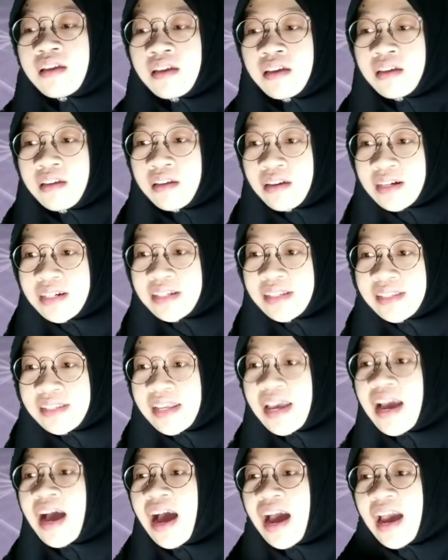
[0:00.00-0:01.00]
Here's
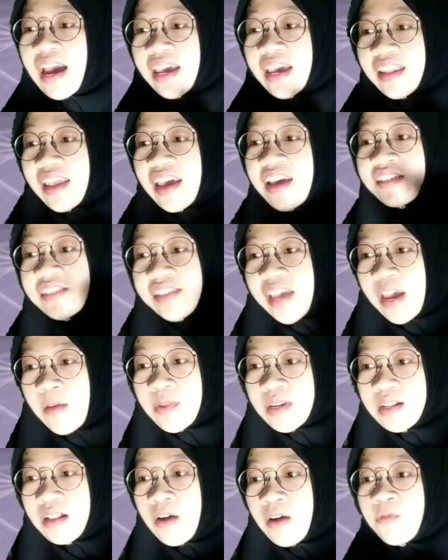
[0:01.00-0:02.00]
an
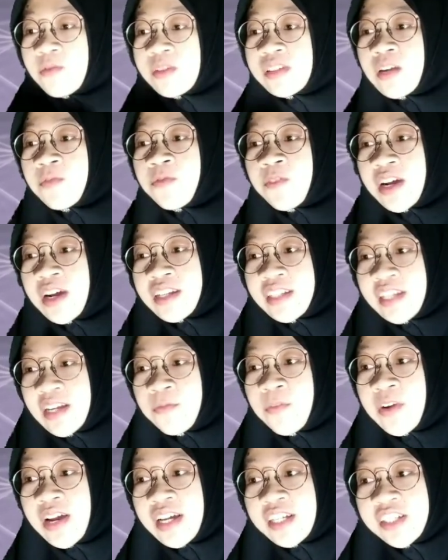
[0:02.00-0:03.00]
example of subtracting
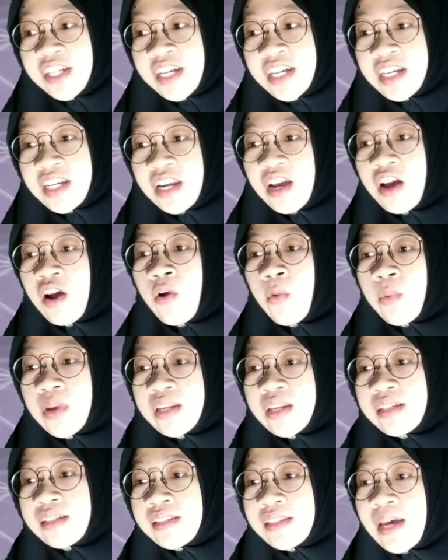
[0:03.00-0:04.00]
fraction with
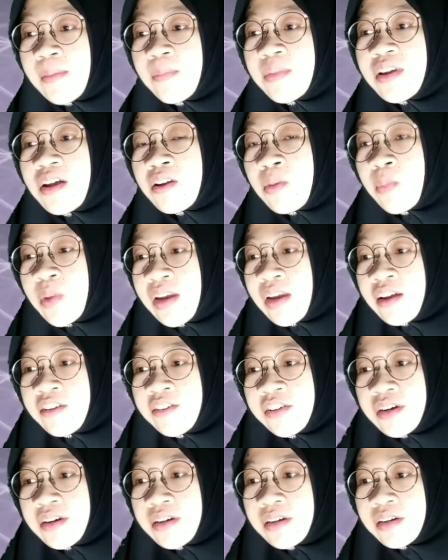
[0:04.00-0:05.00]
the same
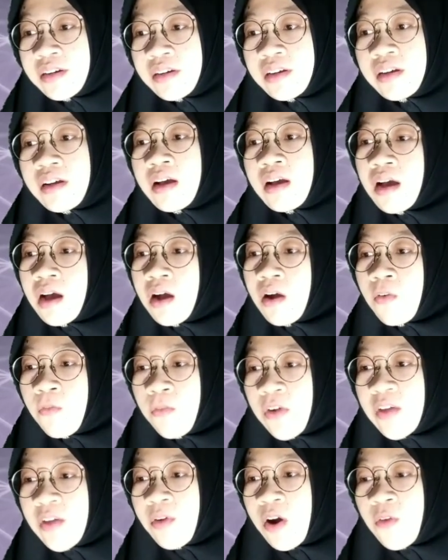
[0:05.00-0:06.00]
denominator.
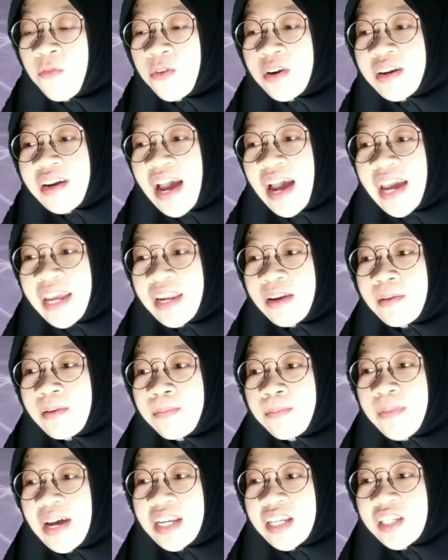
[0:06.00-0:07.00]
5 over 9
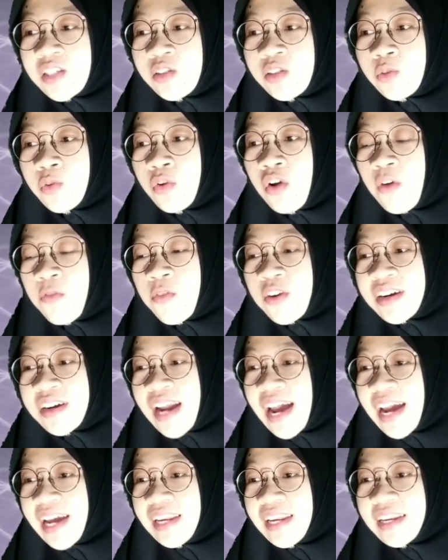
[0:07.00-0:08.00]
minus 2 over
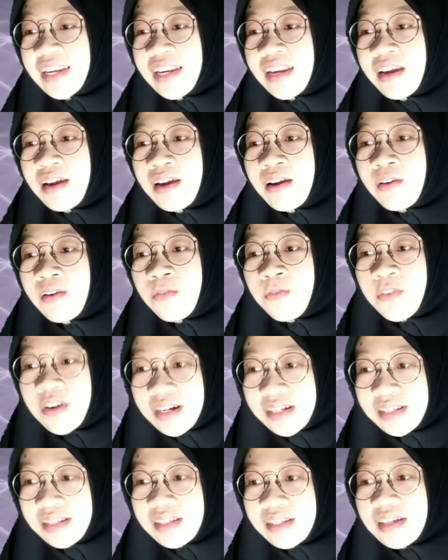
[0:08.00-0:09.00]
9.
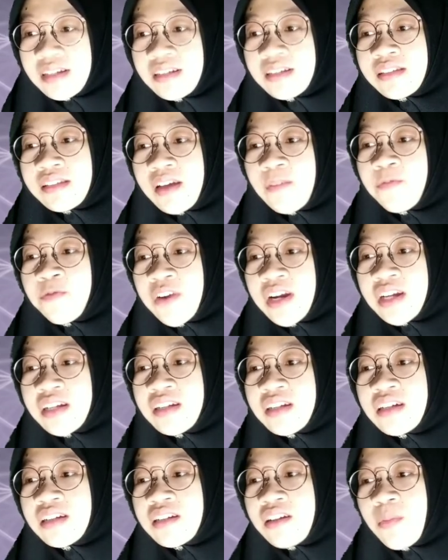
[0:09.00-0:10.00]
First, subtract
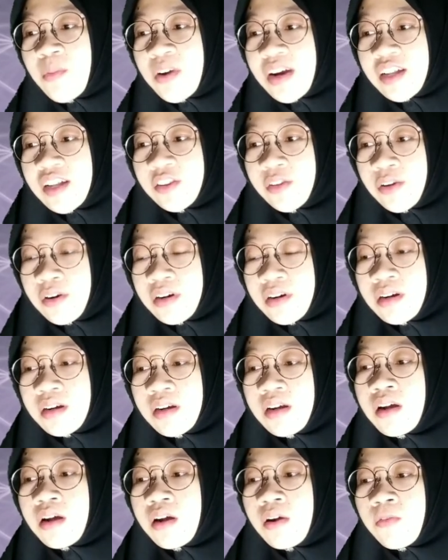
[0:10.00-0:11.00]
the numerator.
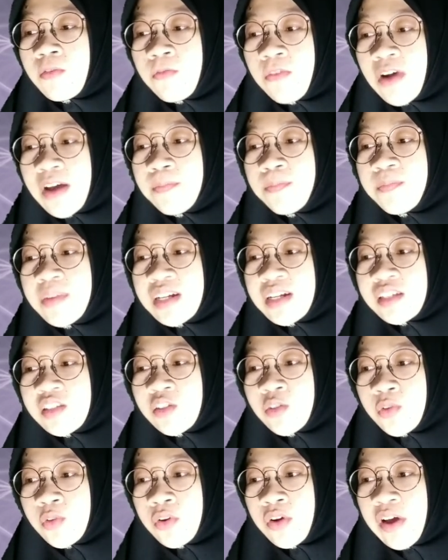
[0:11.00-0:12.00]
5 minus
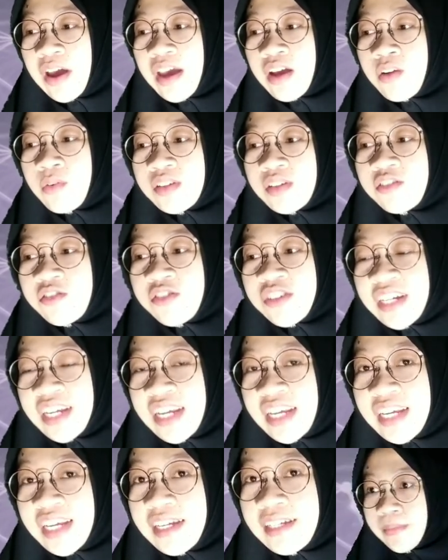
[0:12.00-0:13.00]
2 equals
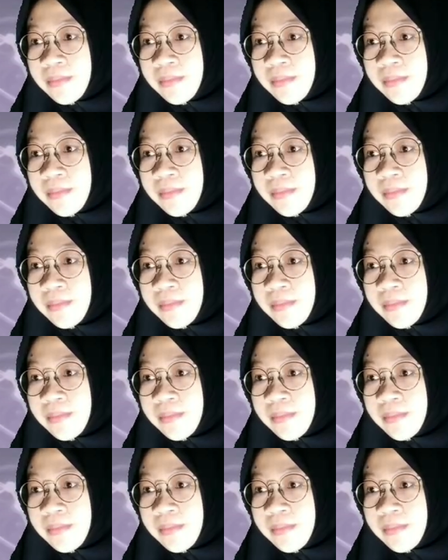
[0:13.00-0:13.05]
3.